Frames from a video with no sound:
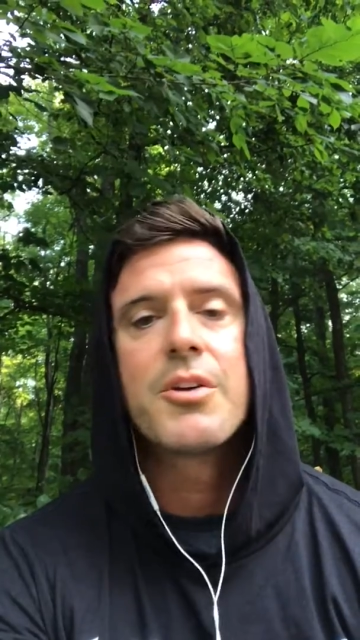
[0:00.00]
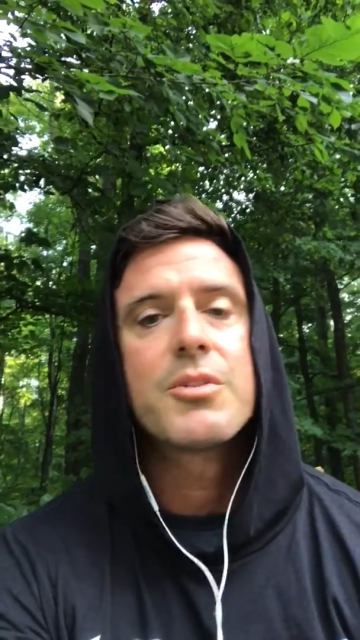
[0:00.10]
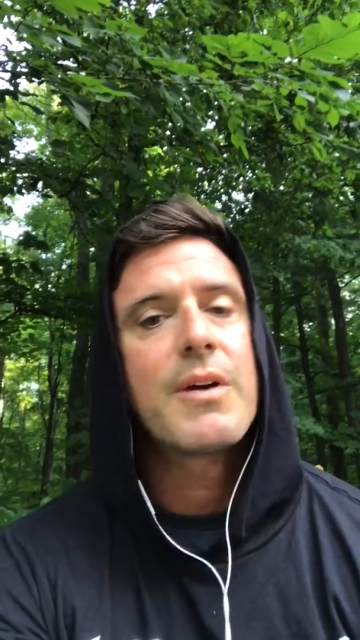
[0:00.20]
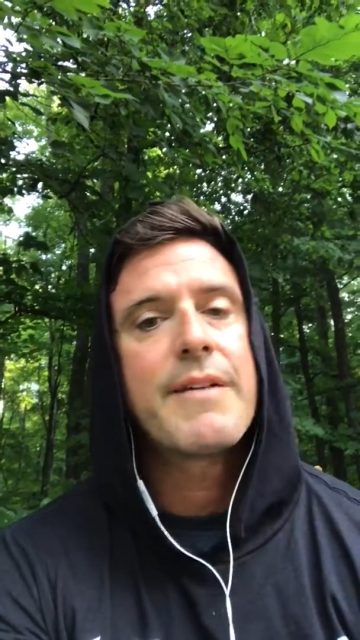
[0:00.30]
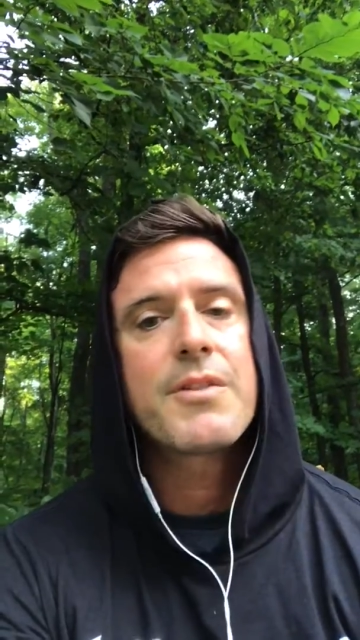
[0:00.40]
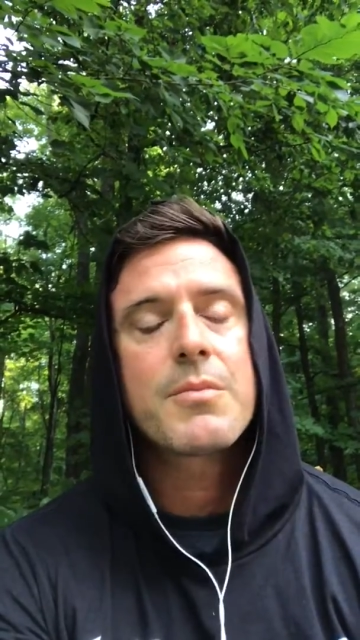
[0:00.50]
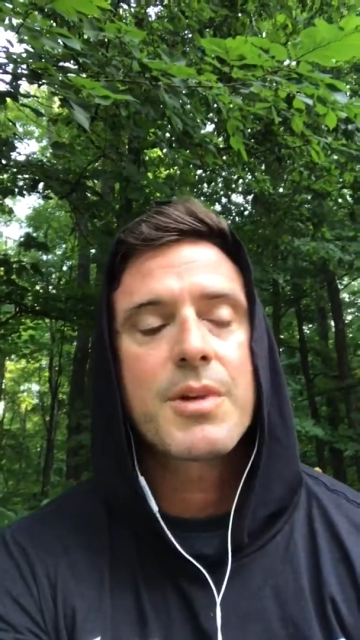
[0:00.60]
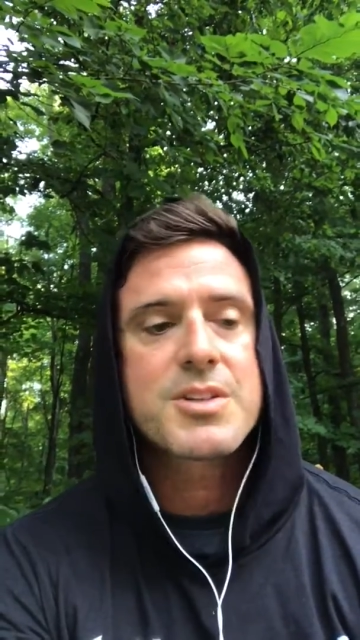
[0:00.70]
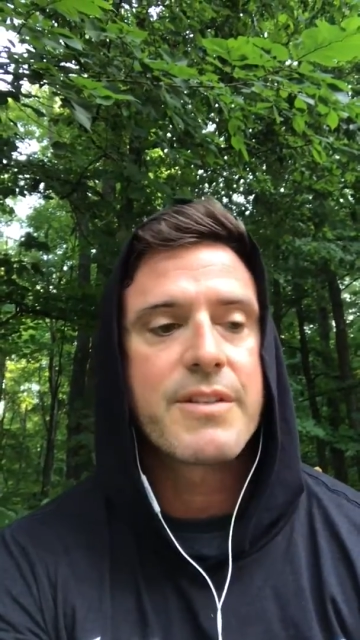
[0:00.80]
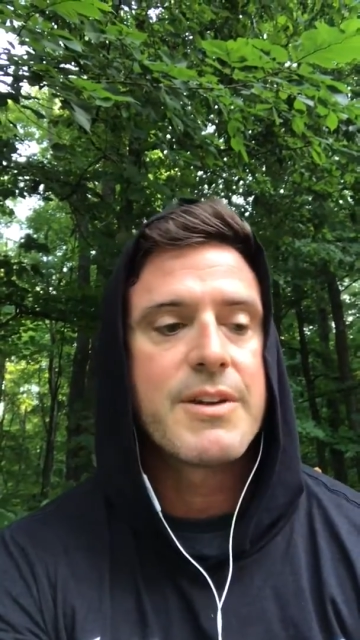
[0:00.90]
You don't have very
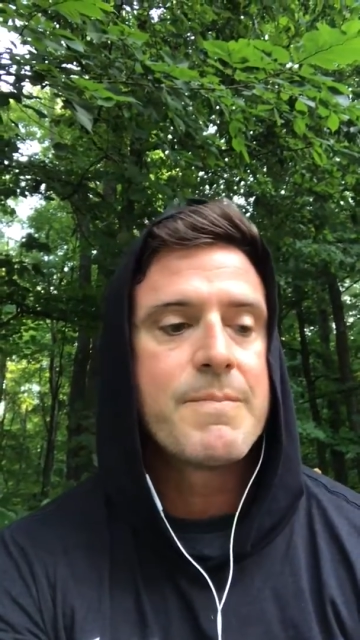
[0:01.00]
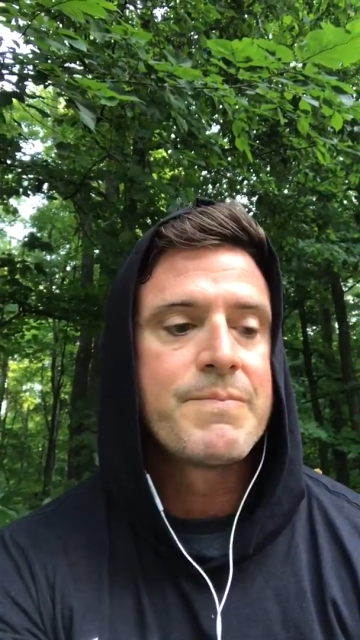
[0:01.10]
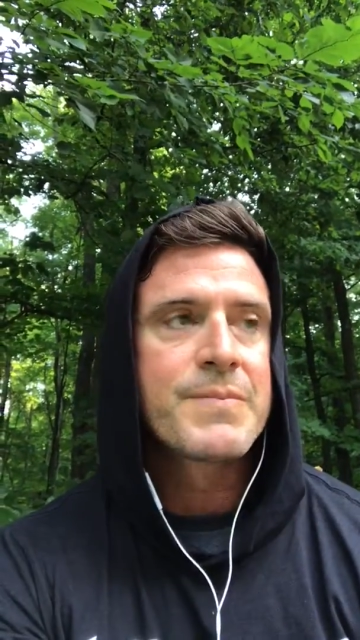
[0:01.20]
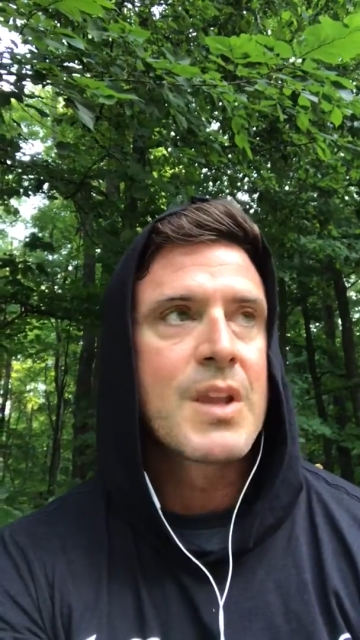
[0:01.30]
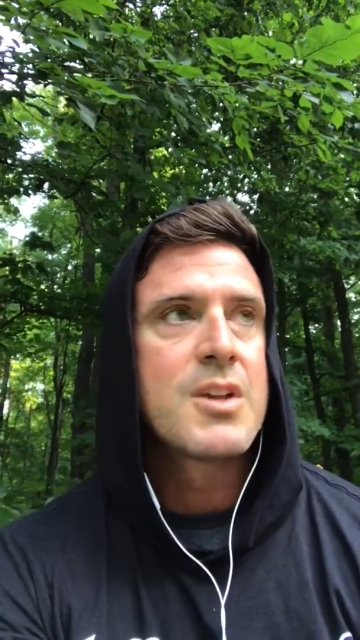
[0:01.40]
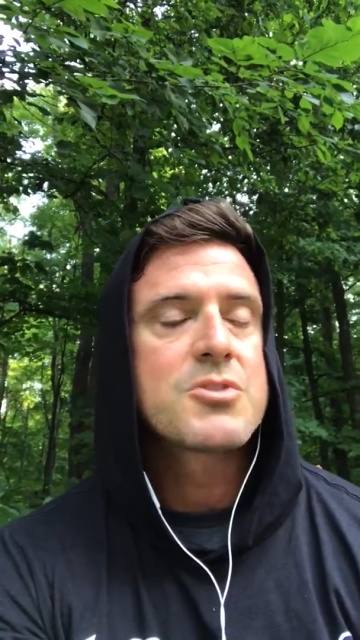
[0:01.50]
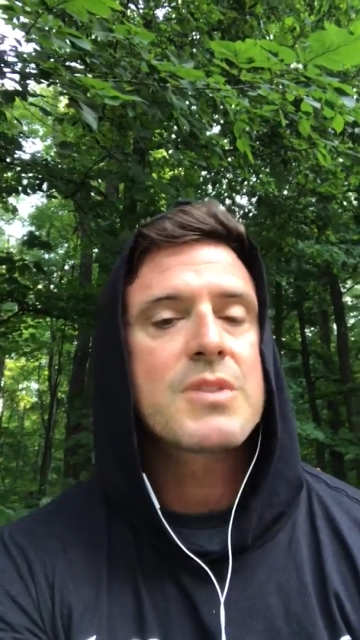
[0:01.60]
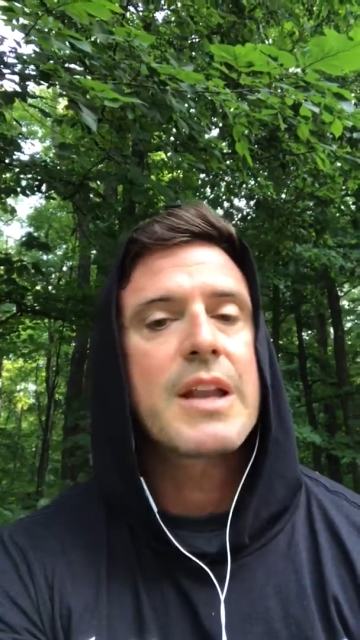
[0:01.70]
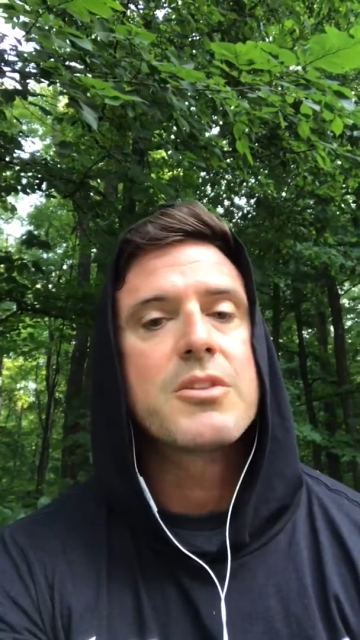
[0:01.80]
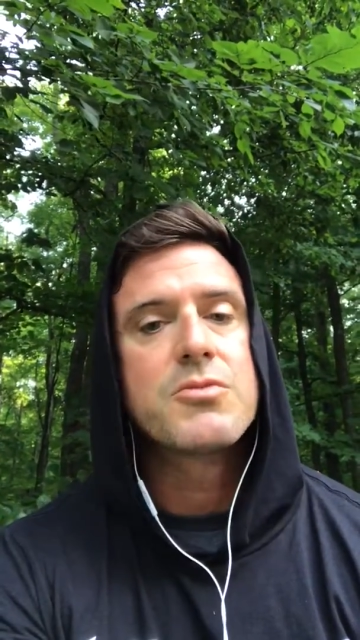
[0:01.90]
much of it. So you
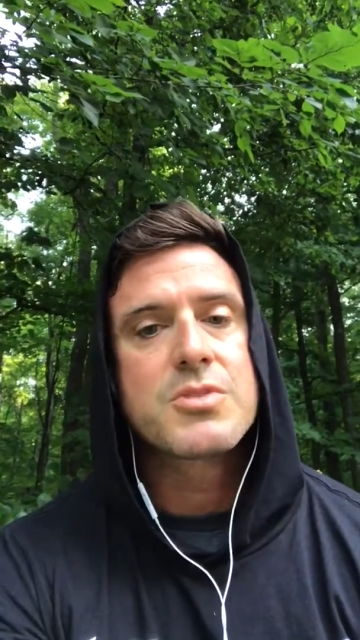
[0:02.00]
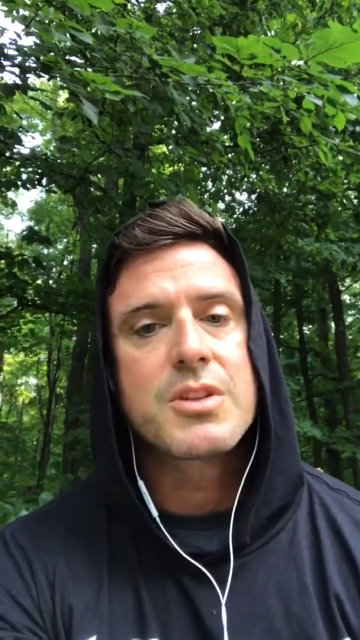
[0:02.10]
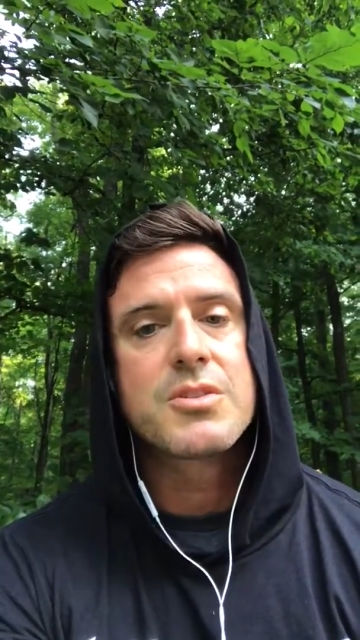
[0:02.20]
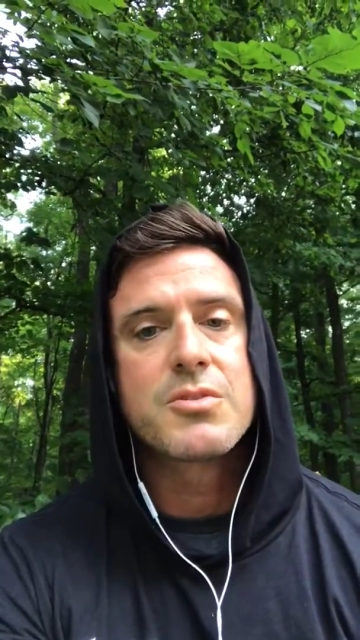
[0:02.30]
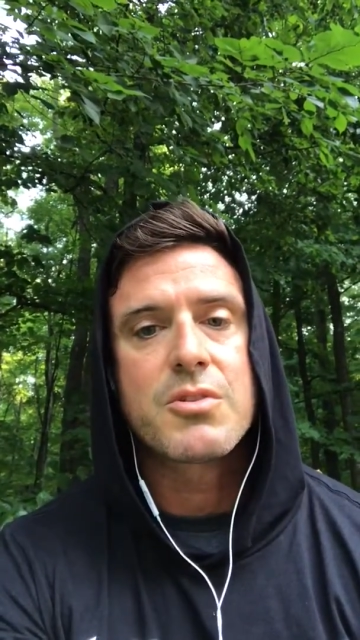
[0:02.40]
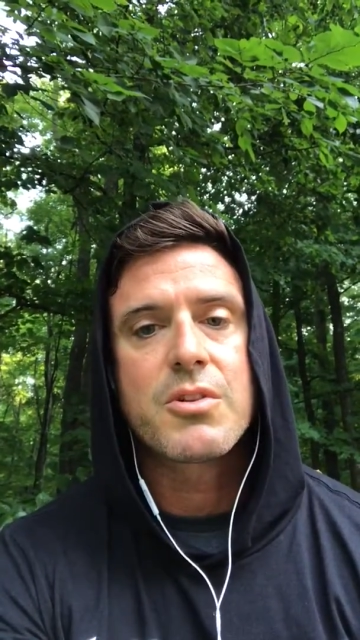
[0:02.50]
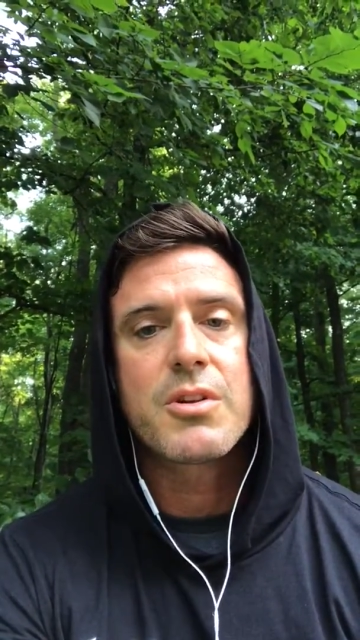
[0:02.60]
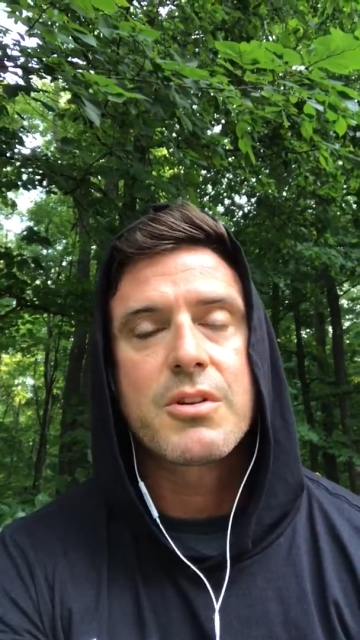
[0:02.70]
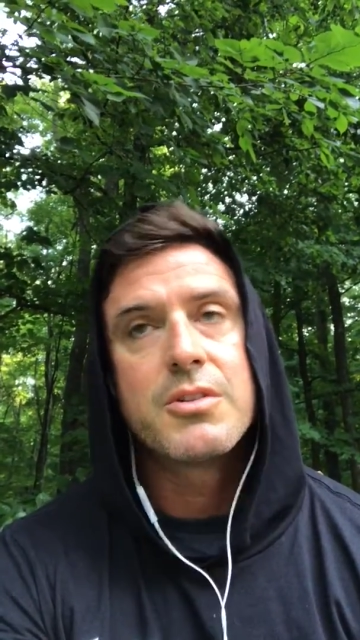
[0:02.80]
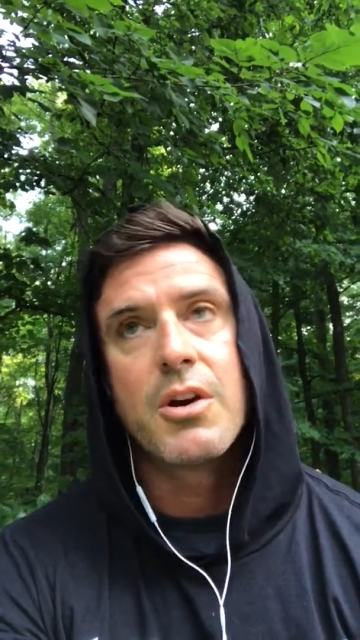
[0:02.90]
got to use it to
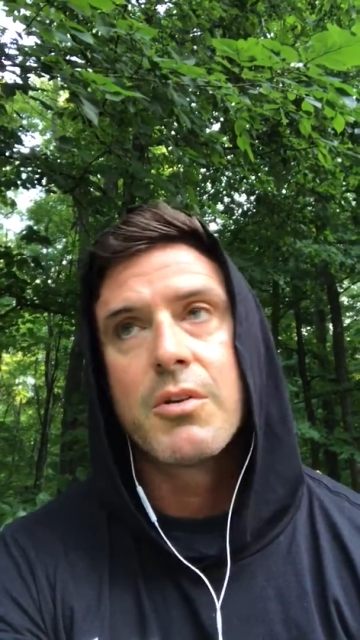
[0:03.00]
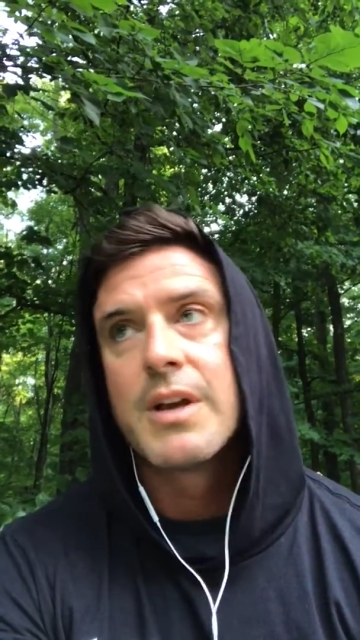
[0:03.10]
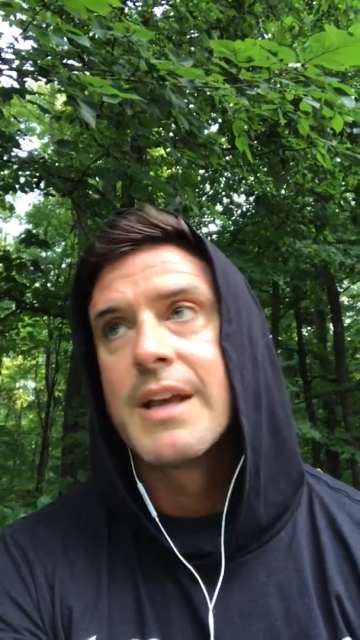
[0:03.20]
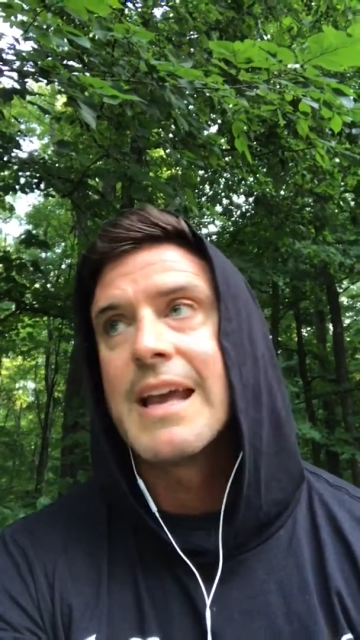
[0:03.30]
your, you know,